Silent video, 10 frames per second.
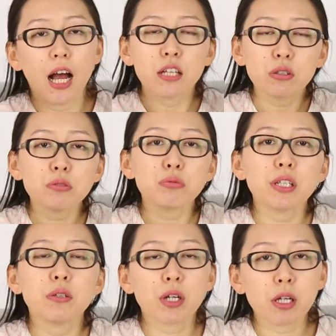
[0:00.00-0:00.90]
I don't
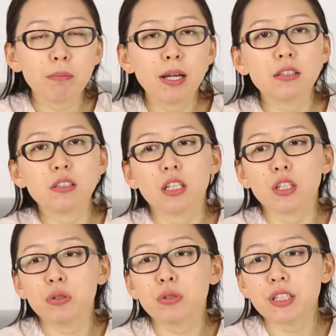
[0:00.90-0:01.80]
really recommend
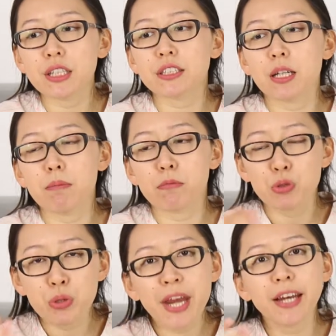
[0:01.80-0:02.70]
using some
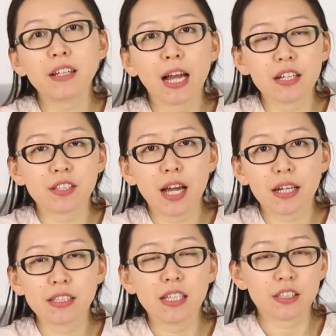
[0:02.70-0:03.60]
trending
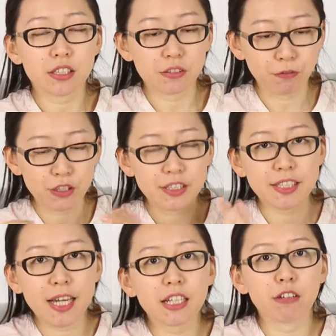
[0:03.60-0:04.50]
hashtags just for the
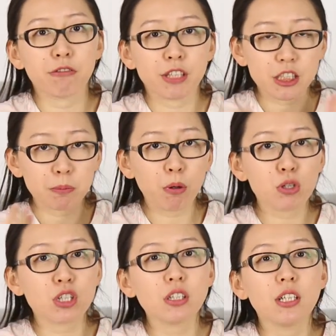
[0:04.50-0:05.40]
sake of
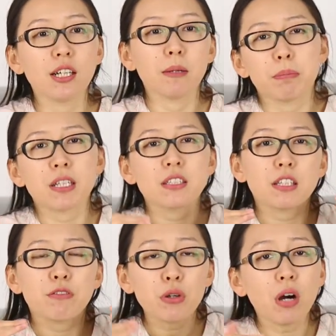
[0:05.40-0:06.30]
exposure, because
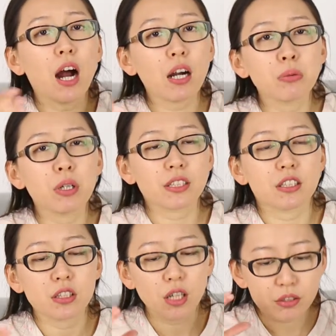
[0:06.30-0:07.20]
if your artwork
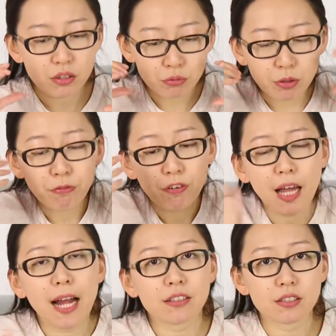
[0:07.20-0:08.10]
does not
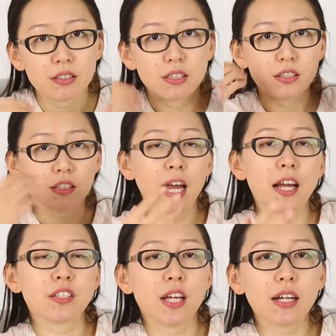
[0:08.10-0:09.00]
reflect the
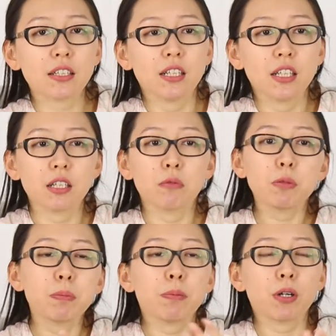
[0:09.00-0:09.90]
hashtag, and
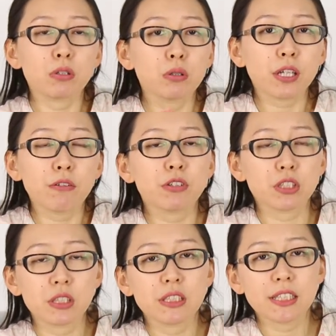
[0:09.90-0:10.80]
when people are looking for
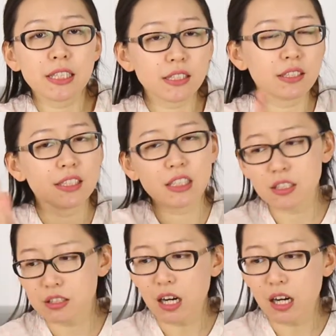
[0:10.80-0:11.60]
certain things and they see this